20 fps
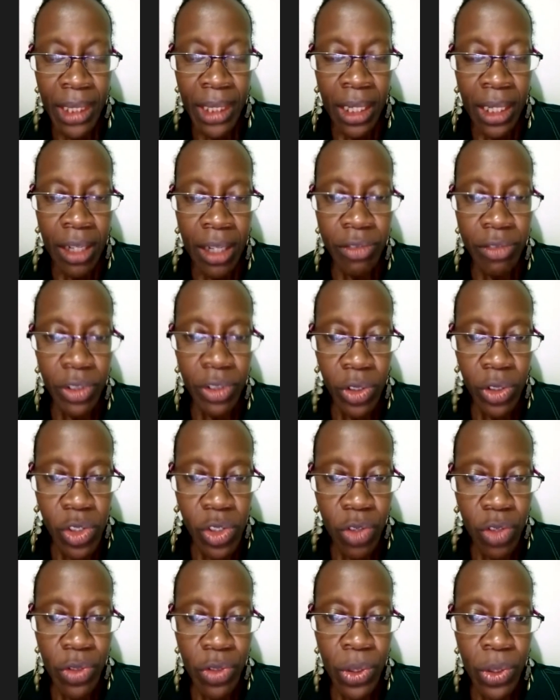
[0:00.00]
for those
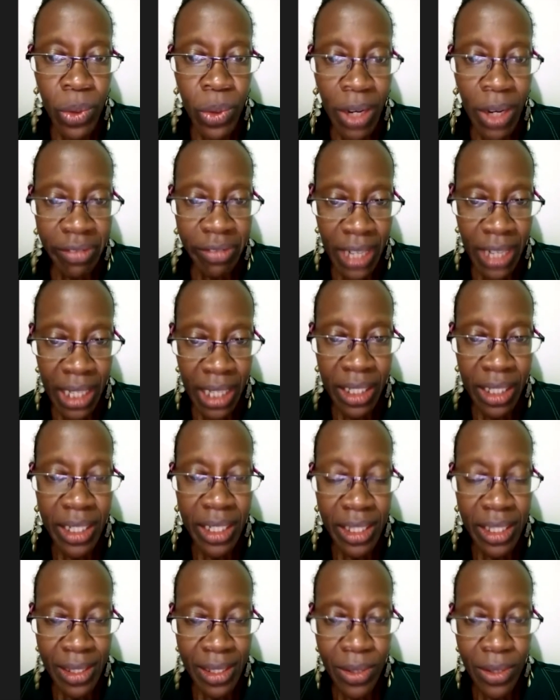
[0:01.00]
of you who have
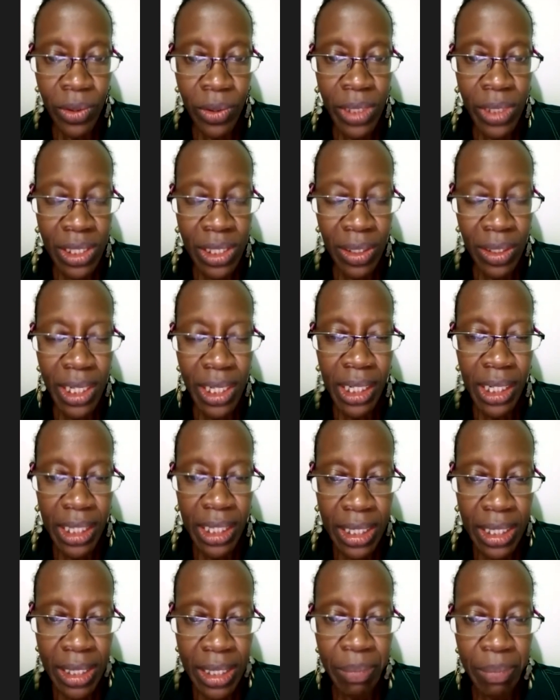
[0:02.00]
candidates, it's not an
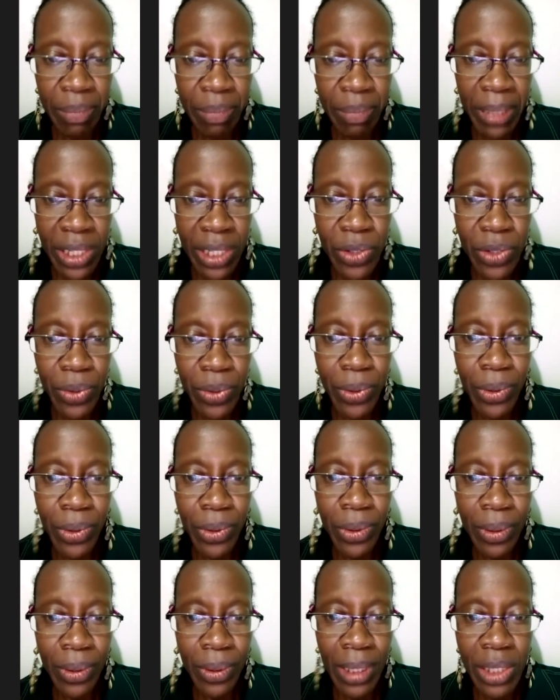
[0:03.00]
easy place to go
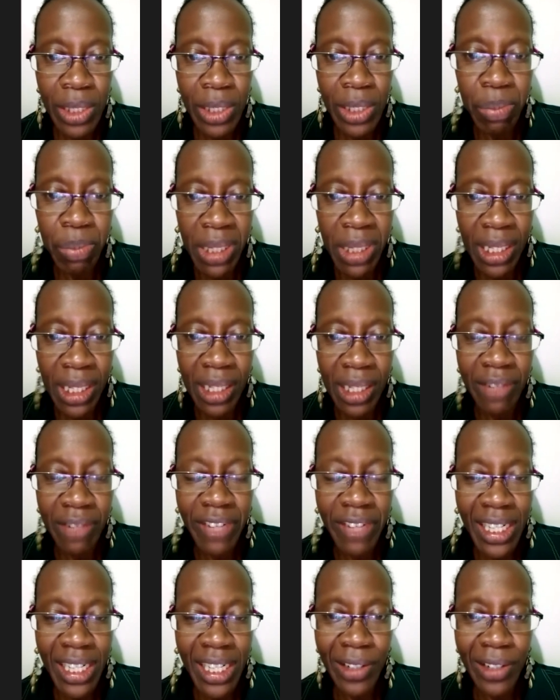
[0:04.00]
to be. In
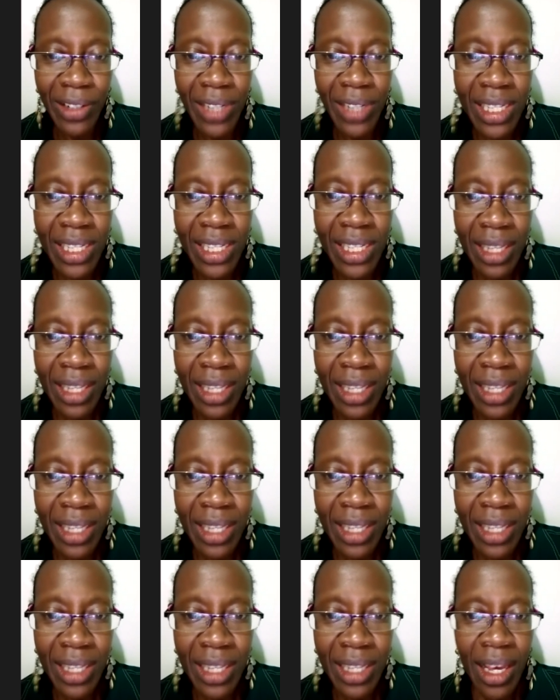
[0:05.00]
fact, I always
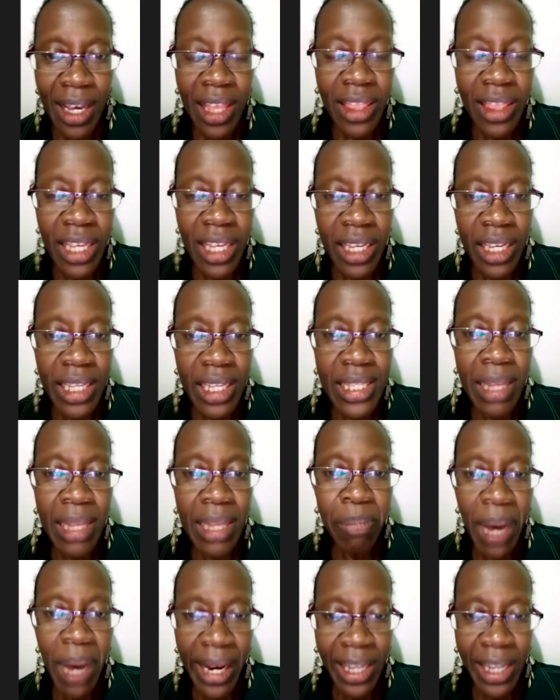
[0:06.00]
think it's the
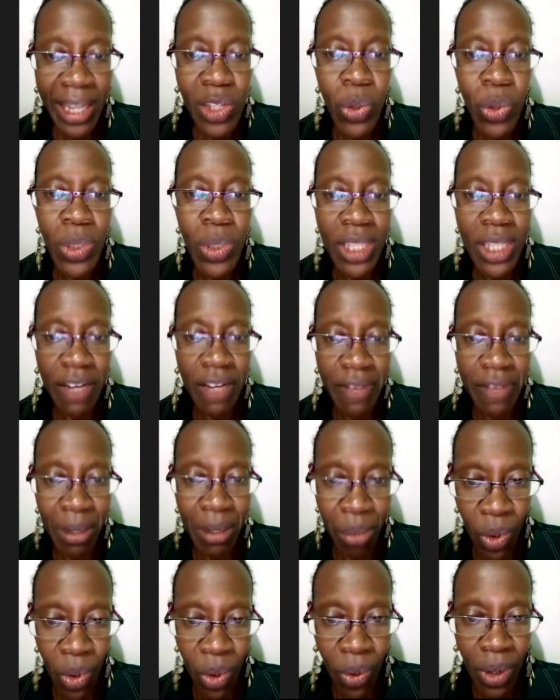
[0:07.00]
parents who suffer
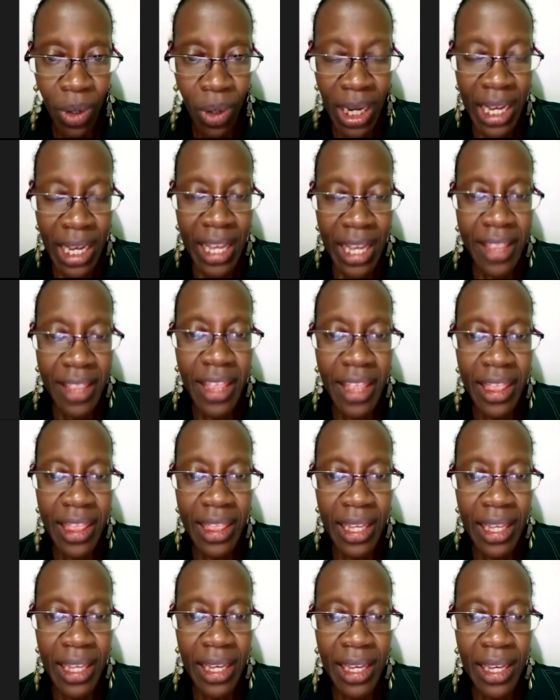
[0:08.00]
more than
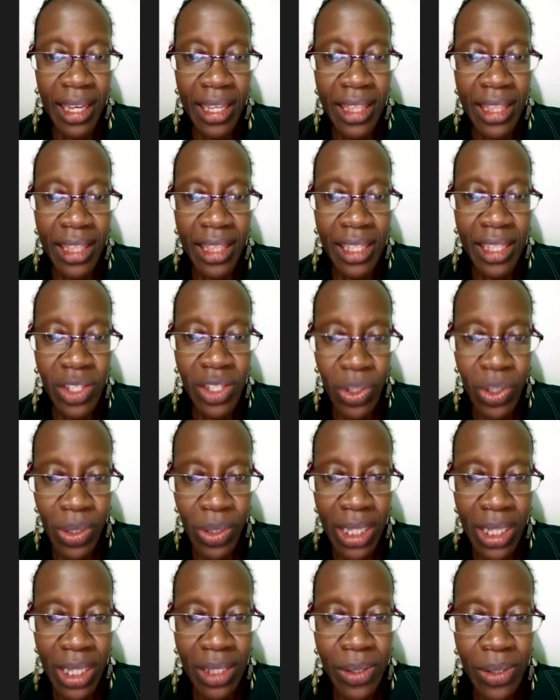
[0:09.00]
the
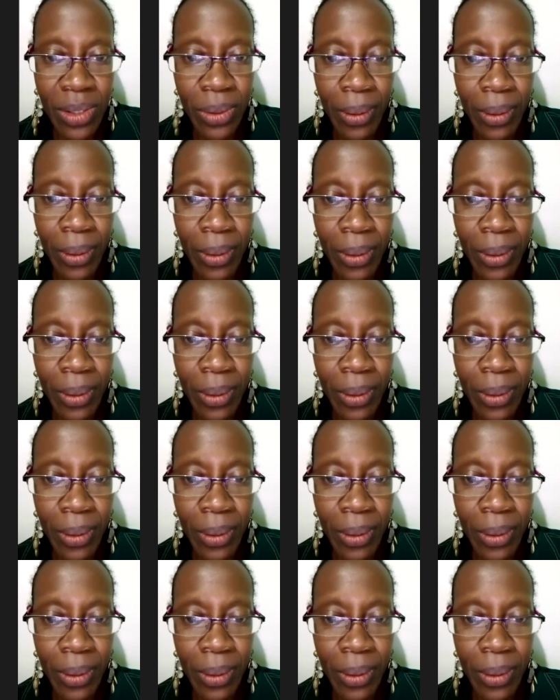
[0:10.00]
students. So